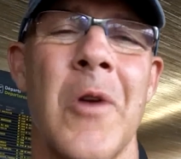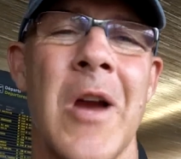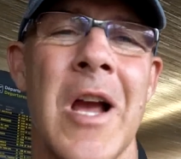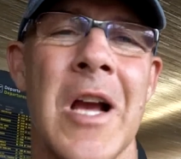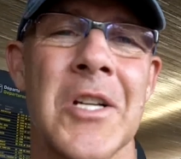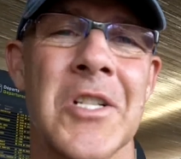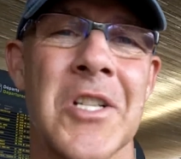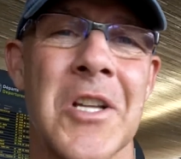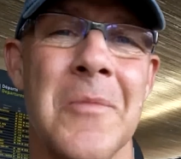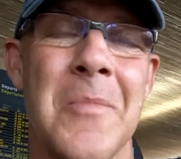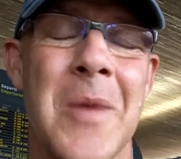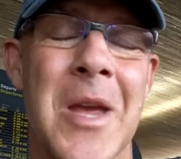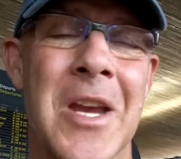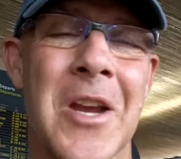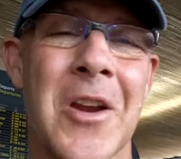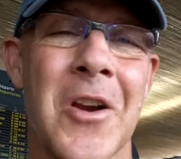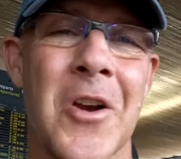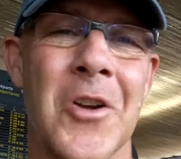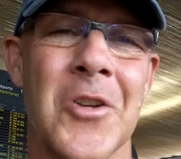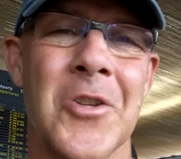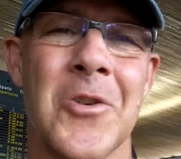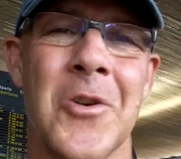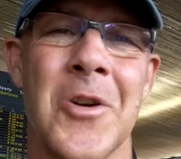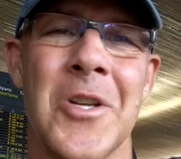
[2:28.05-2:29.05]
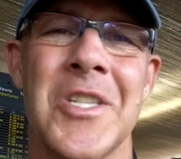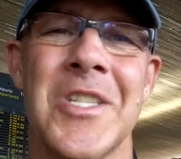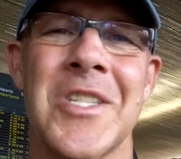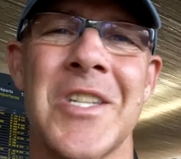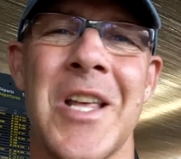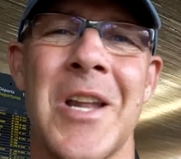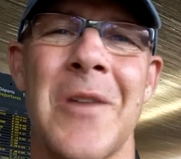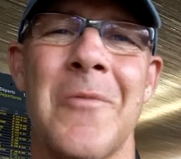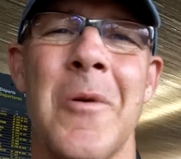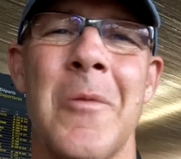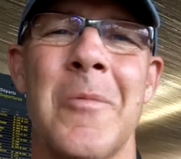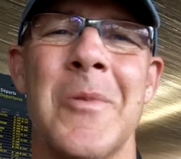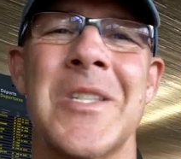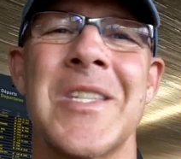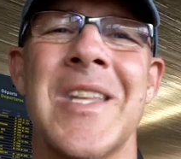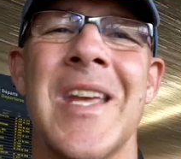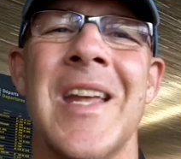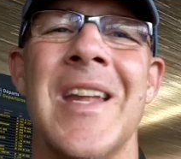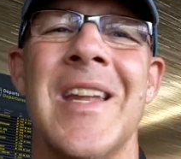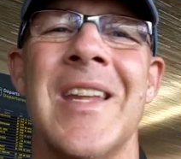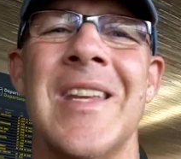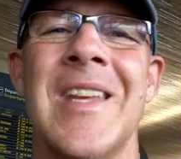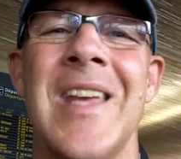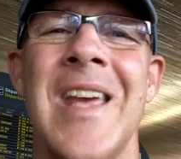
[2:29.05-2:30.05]
We're actually making our choices out of what we
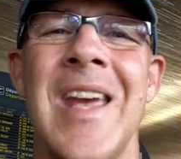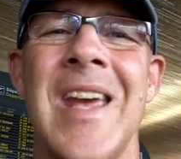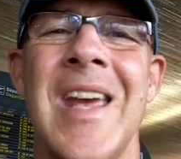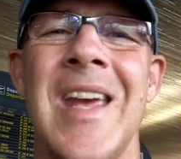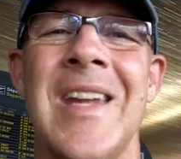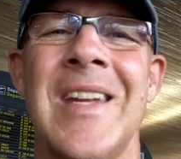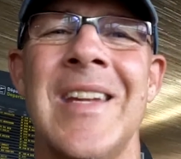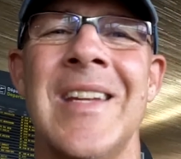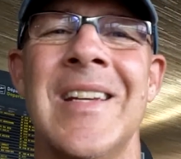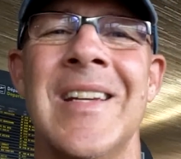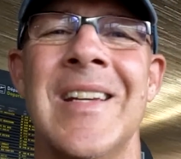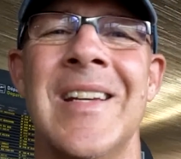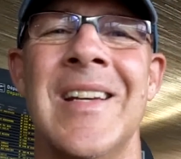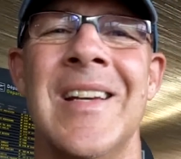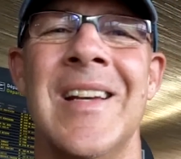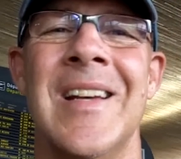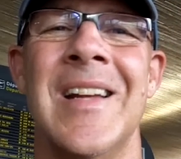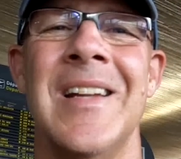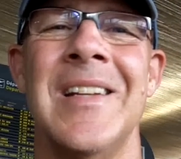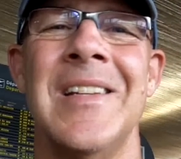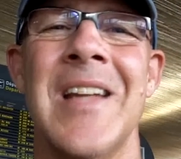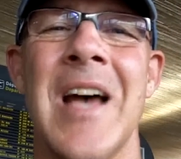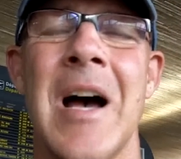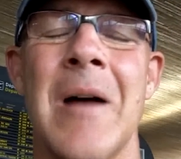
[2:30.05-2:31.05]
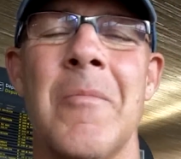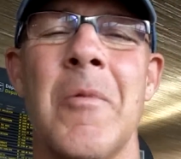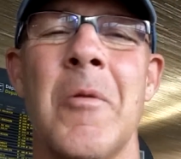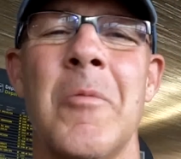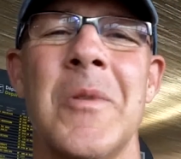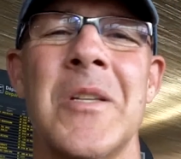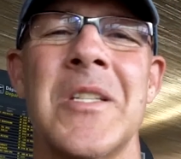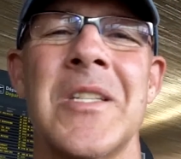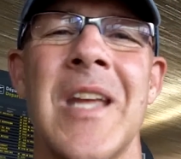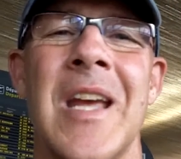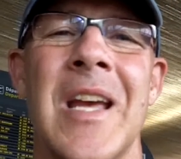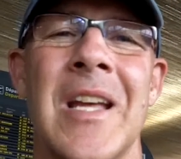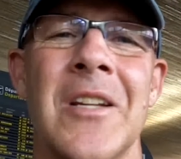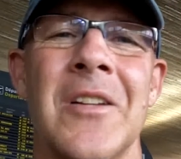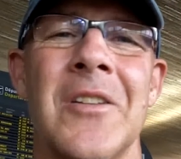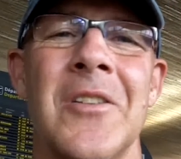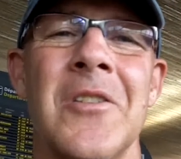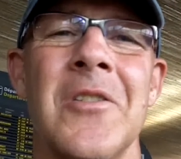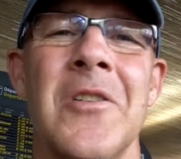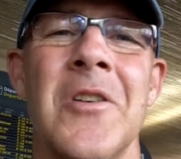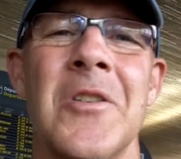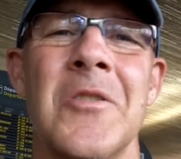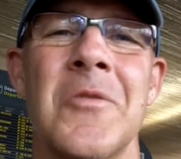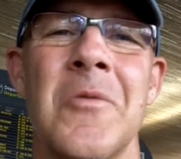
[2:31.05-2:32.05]
stand to gain, not what we stand to
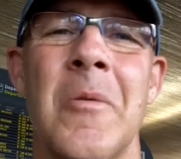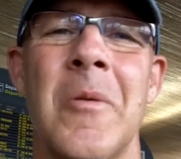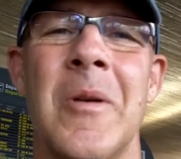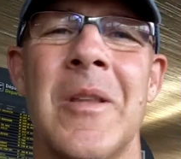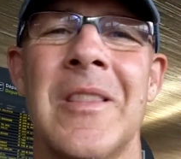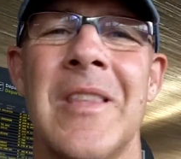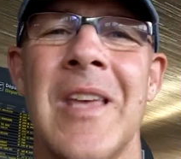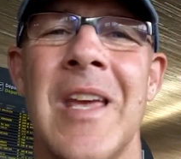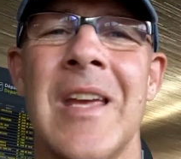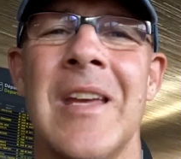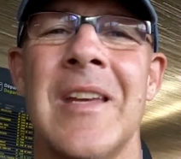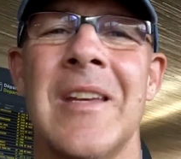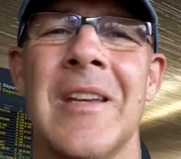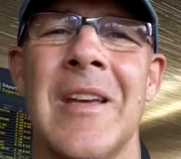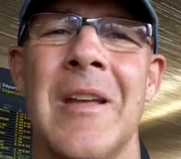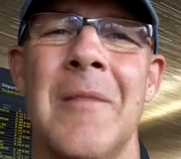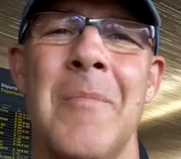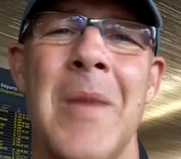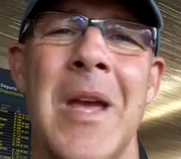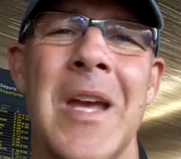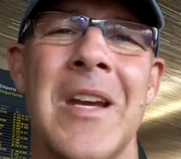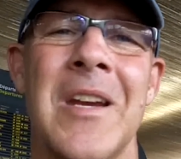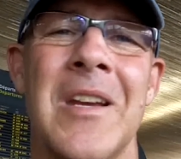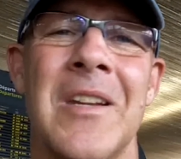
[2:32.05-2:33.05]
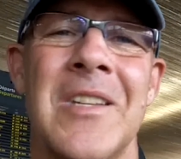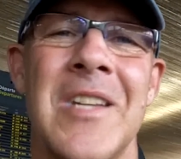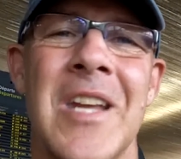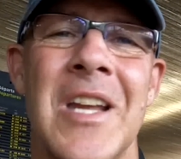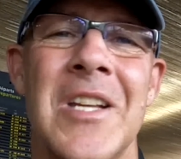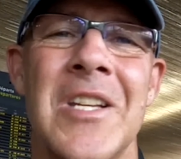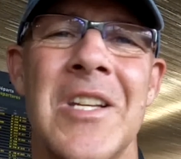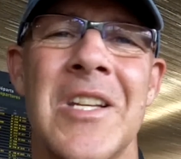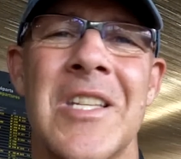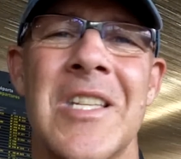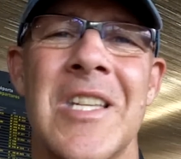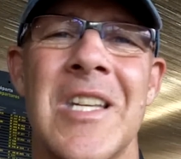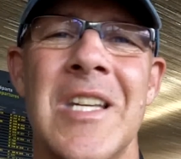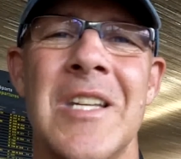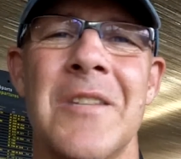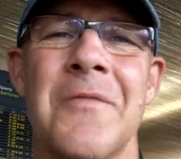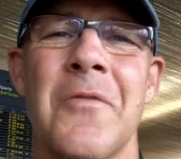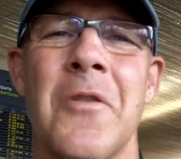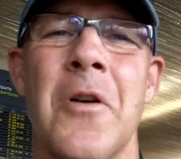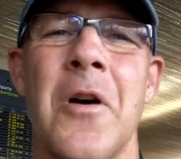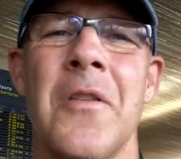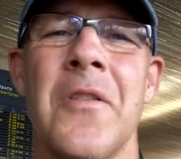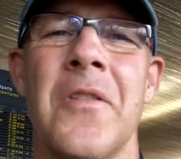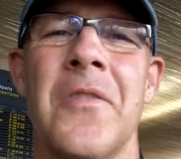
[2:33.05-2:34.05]
lose. When we think and make contingencies
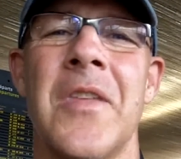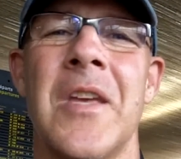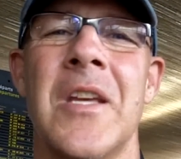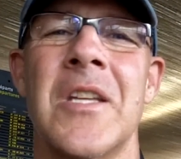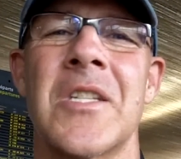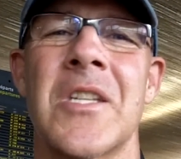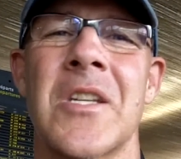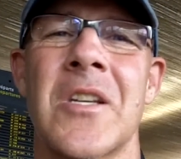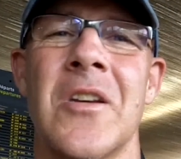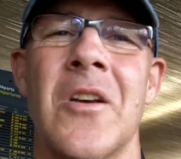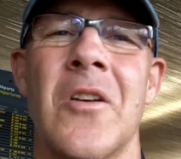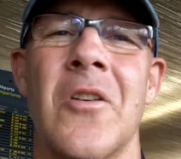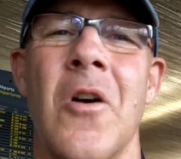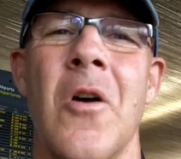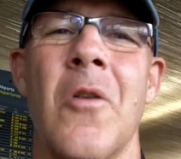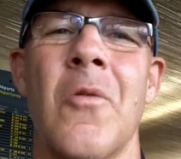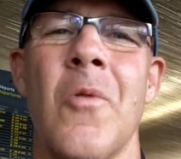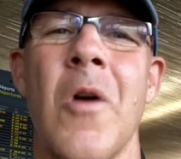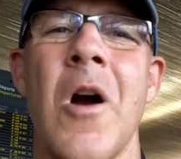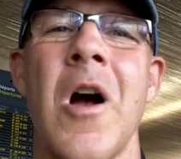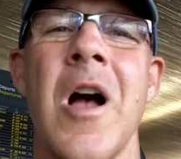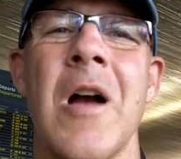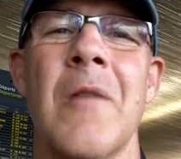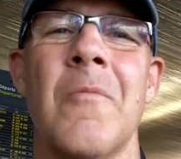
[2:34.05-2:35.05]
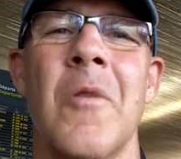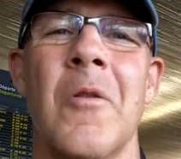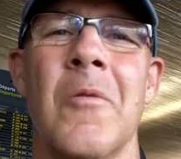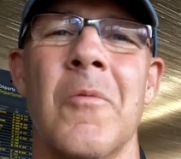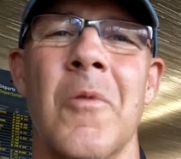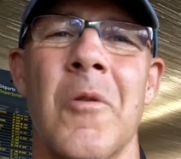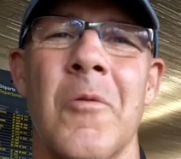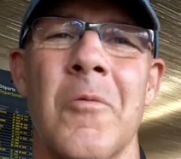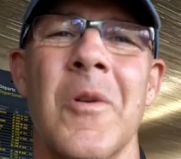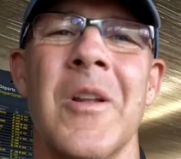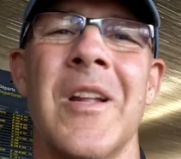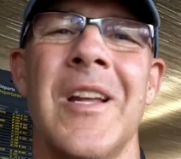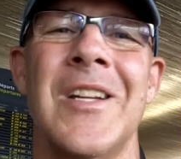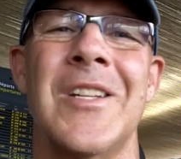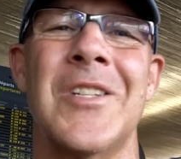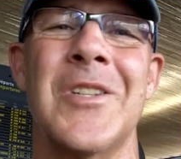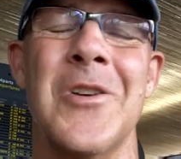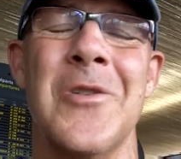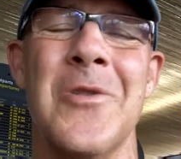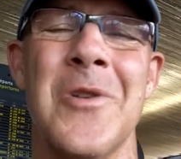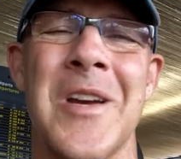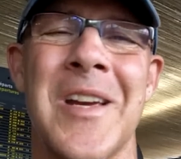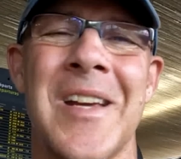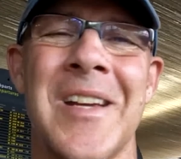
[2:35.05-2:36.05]
for all the things that can go wrong, what we're really
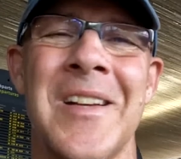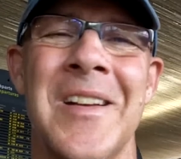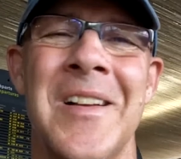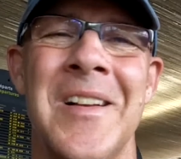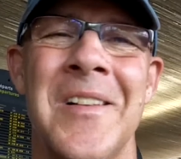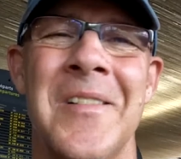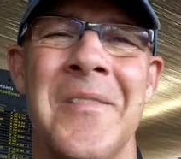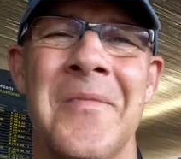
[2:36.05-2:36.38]
doing